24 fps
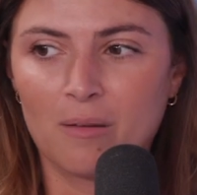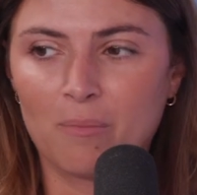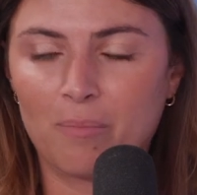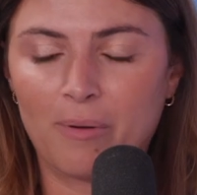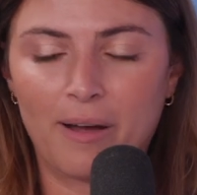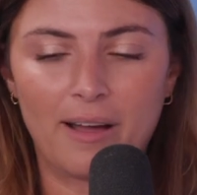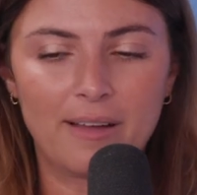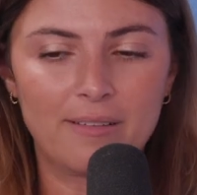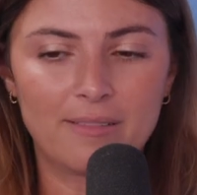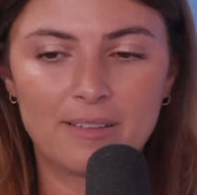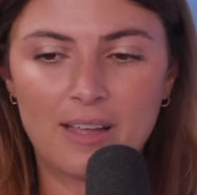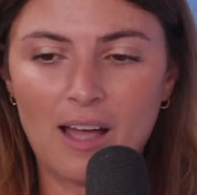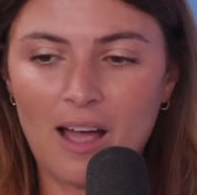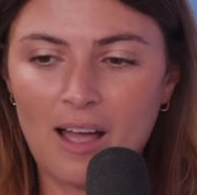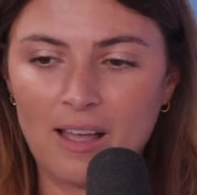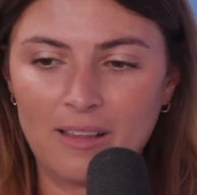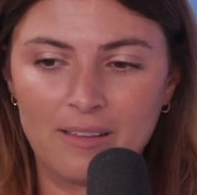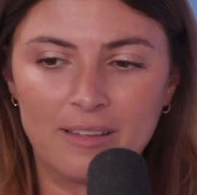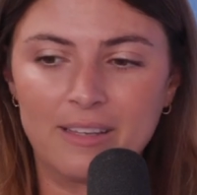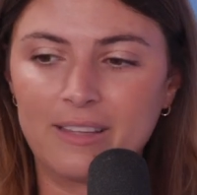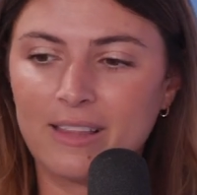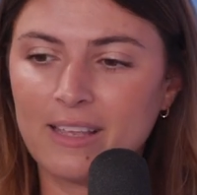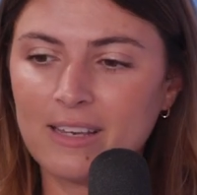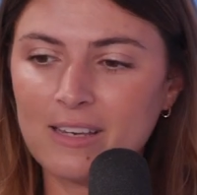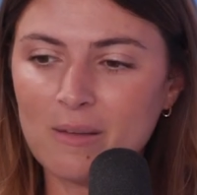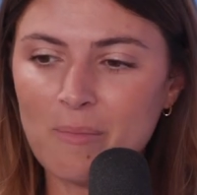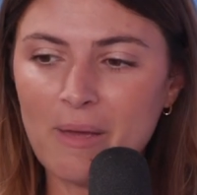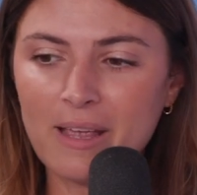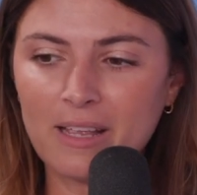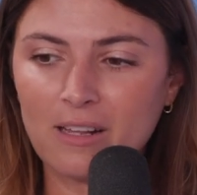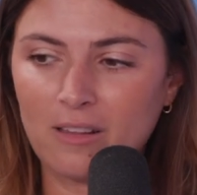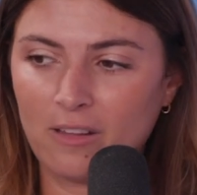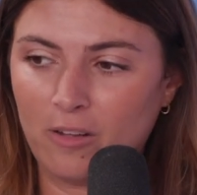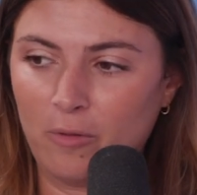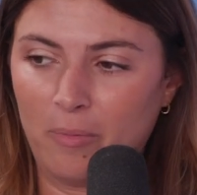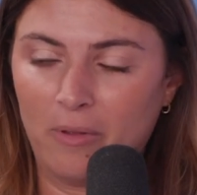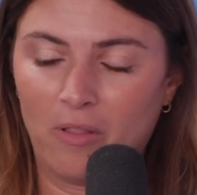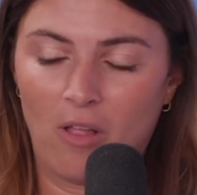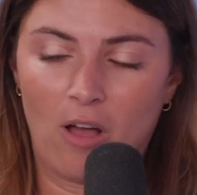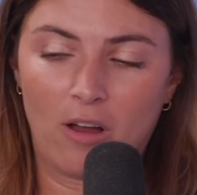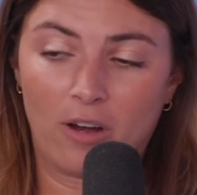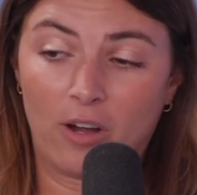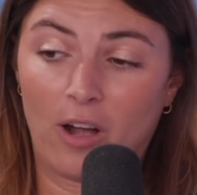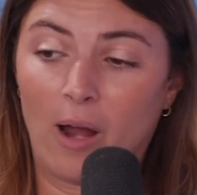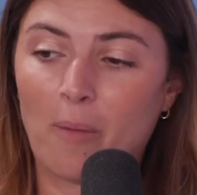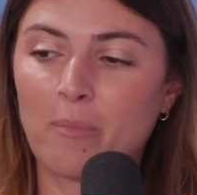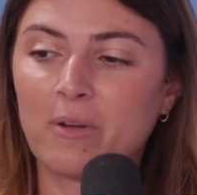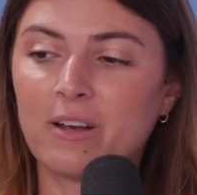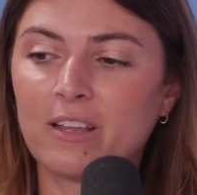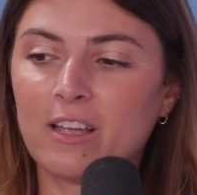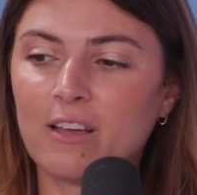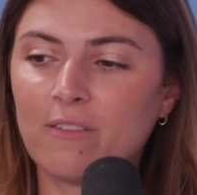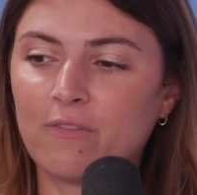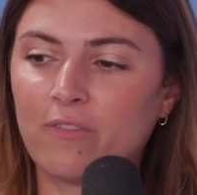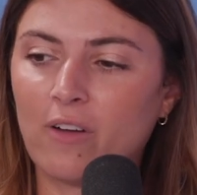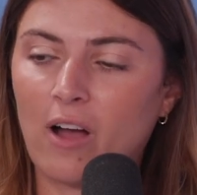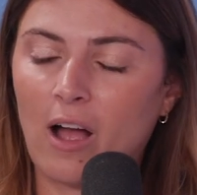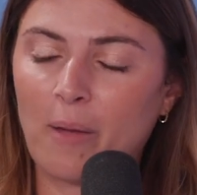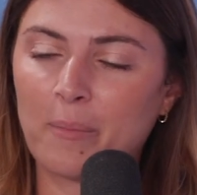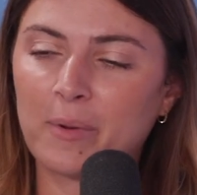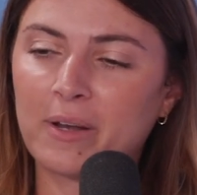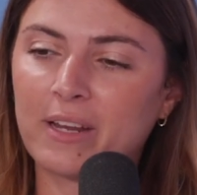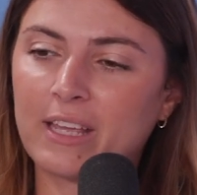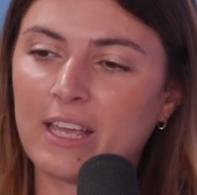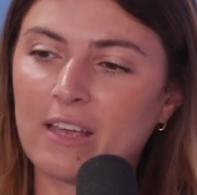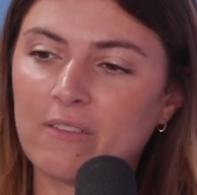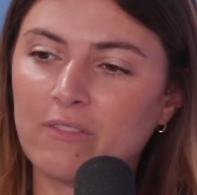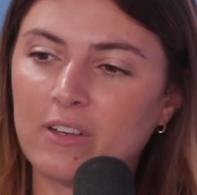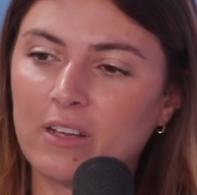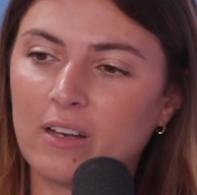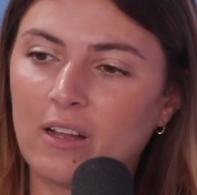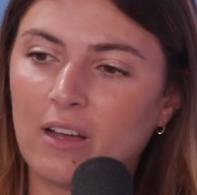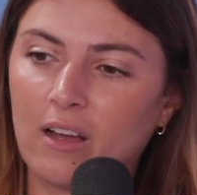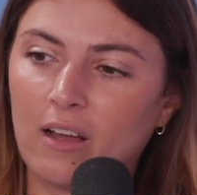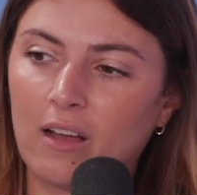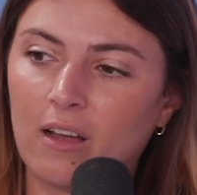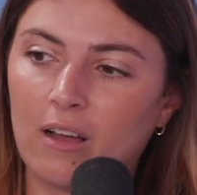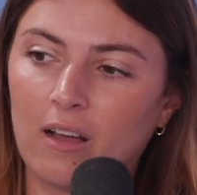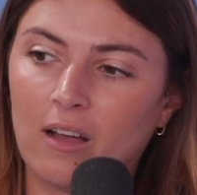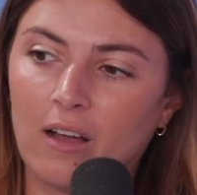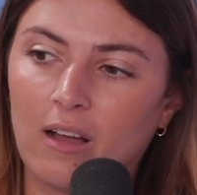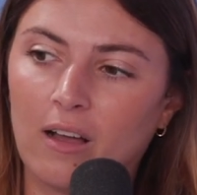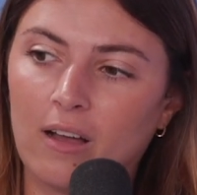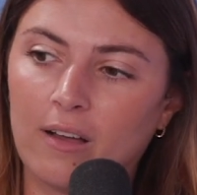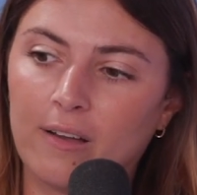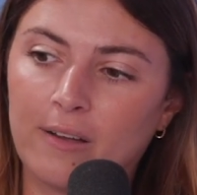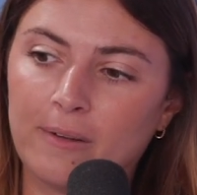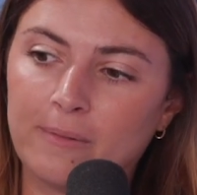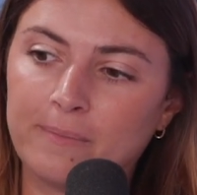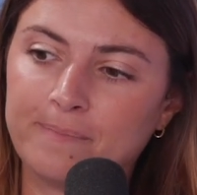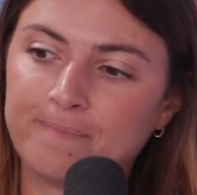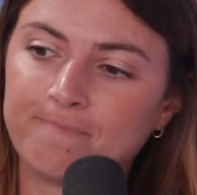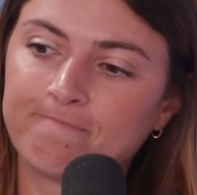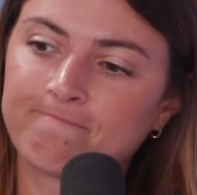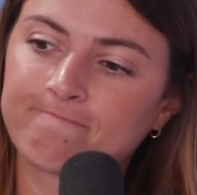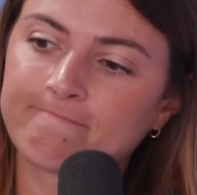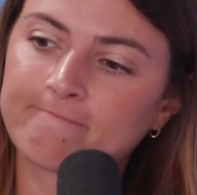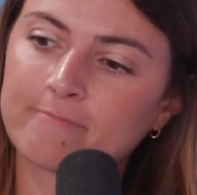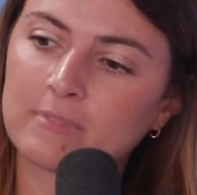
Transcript: But God, you need to make it a little bit longer. I'm gonna give I'm gonna give it a, a I'm